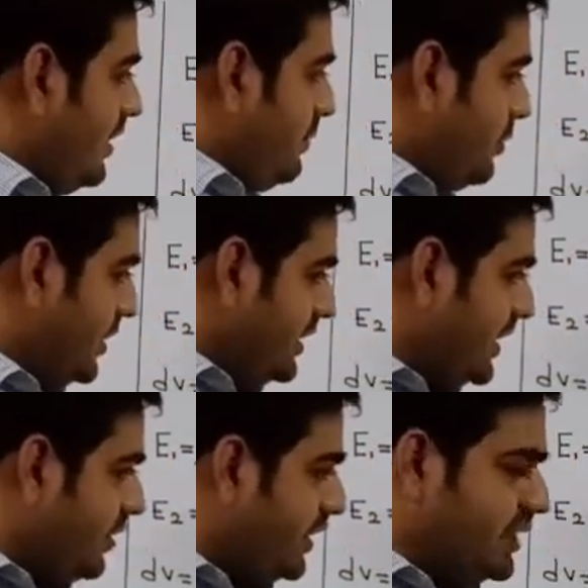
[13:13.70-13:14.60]

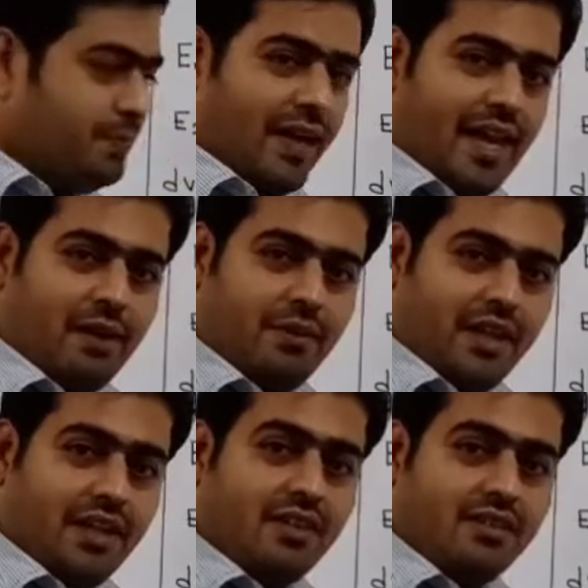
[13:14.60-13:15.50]
Potential on this plate I am
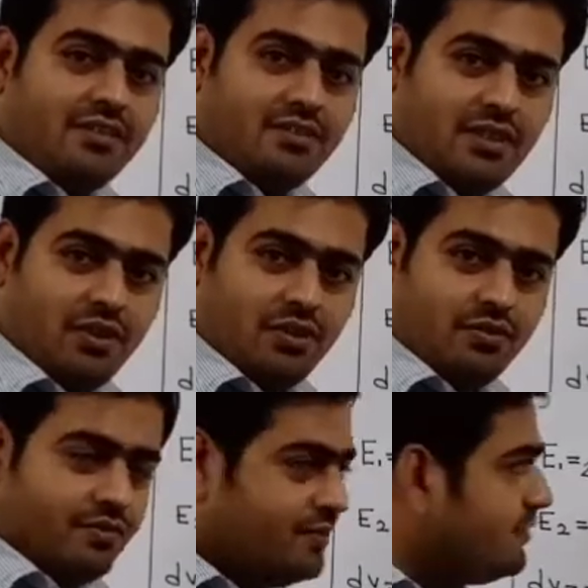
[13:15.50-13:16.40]
taking
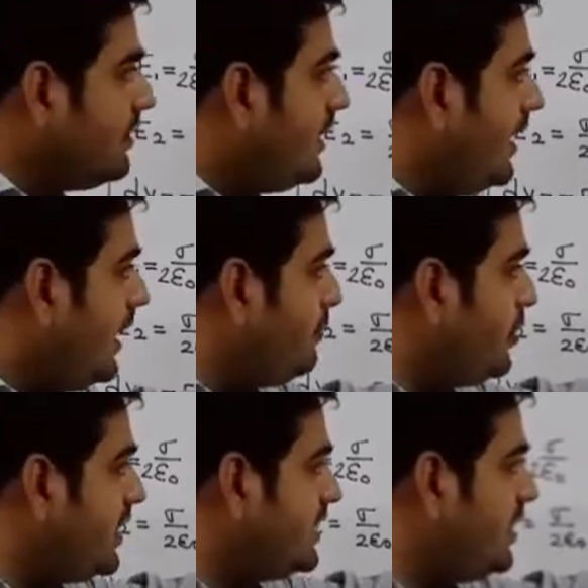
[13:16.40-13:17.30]
0, and
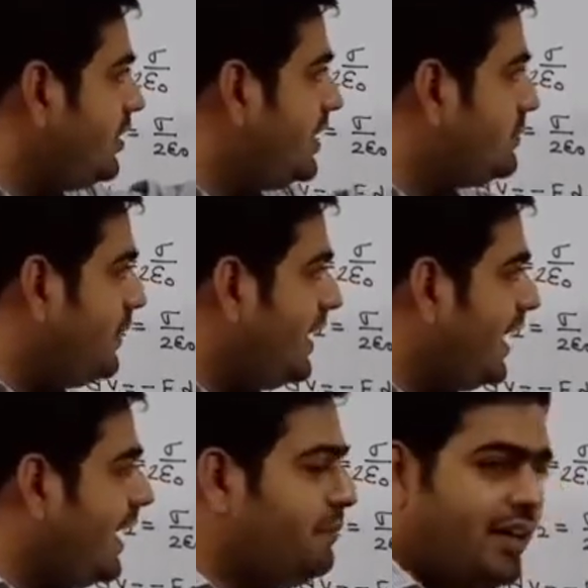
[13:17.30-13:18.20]
potential on this plate
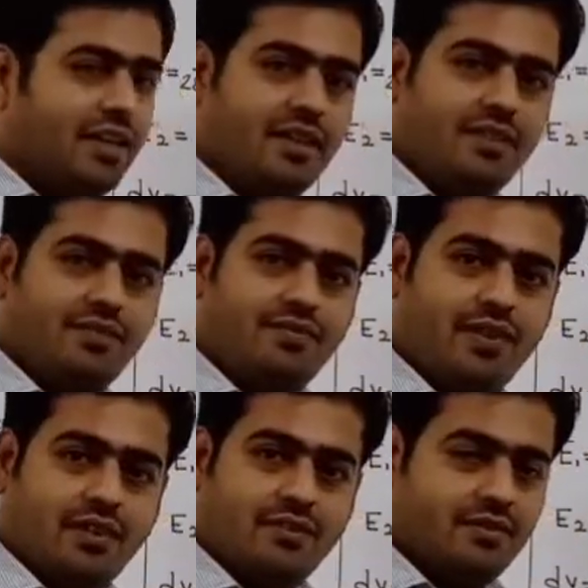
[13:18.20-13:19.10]
I am taking
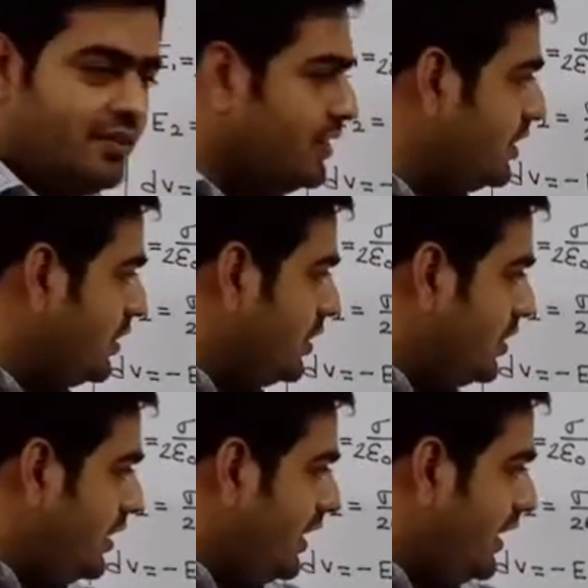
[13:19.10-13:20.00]
V.
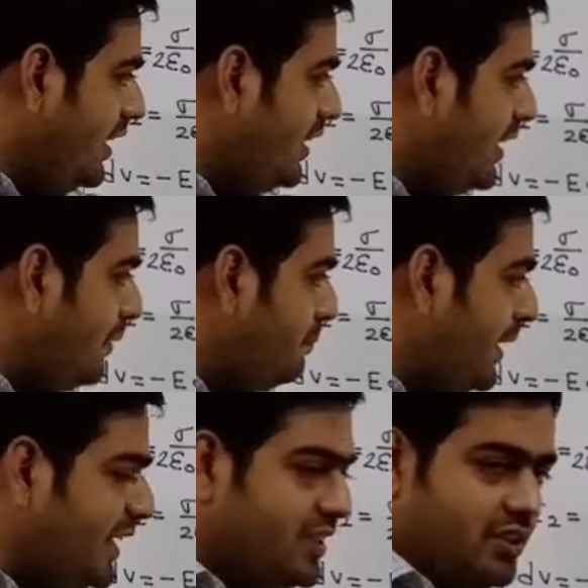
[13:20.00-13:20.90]
In
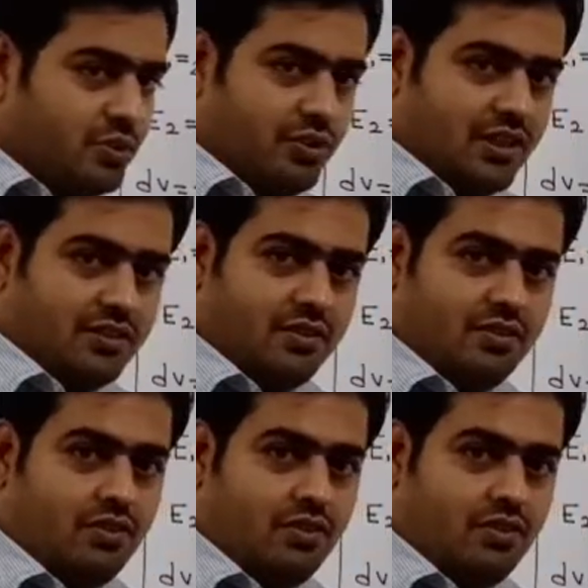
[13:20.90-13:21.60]
comparison to this,